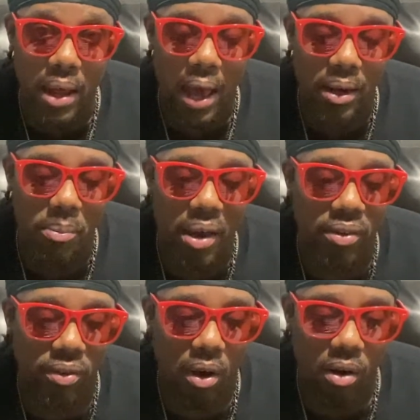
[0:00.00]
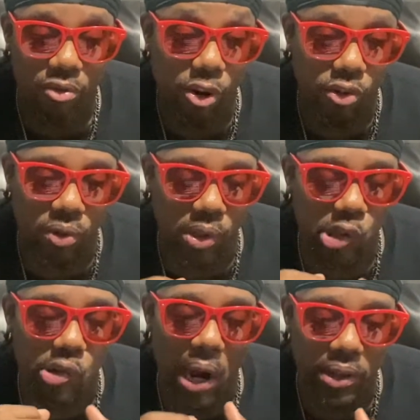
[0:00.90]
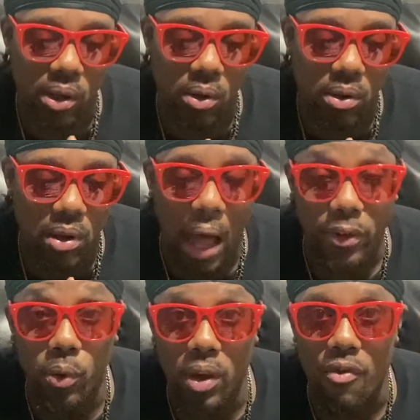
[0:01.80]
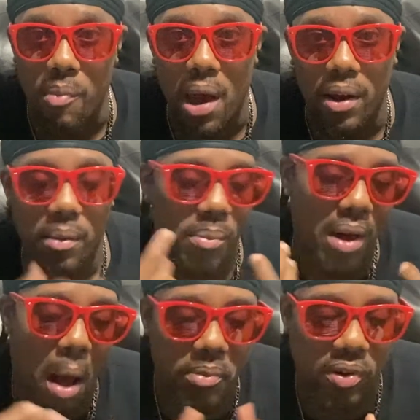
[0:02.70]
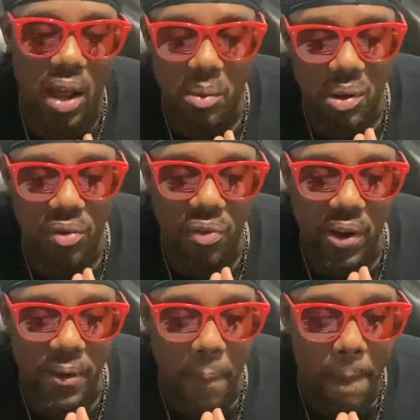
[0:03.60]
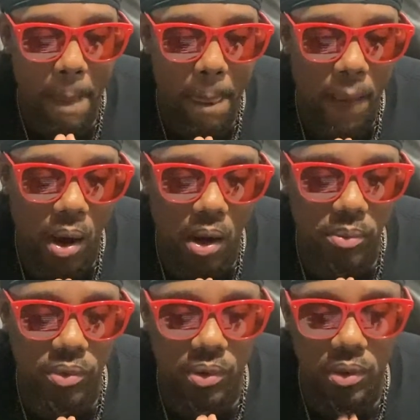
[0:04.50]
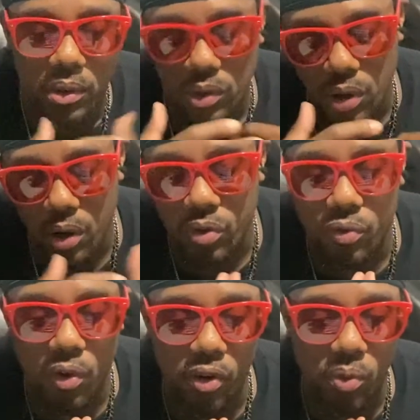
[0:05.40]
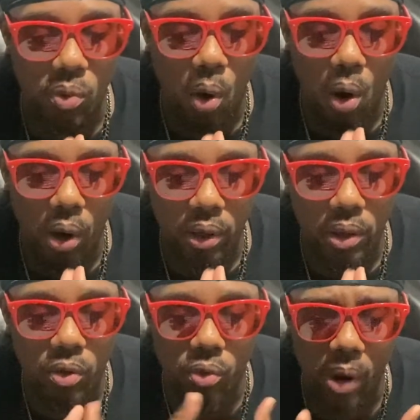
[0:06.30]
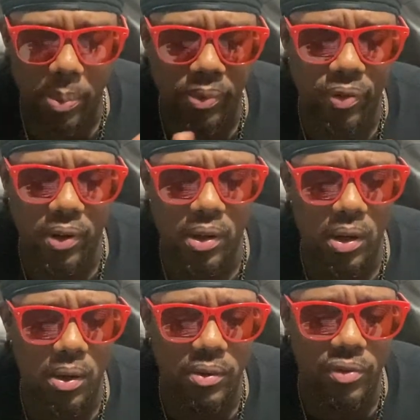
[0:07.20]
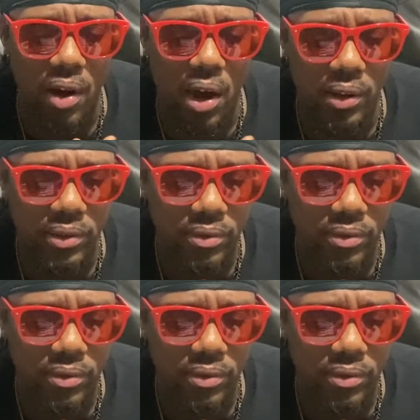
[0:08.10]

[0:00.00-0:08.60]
best verse on this track though. I do give him that, but I'm just not a Meek fan. Durk's verse was hard. He was rapping for Von.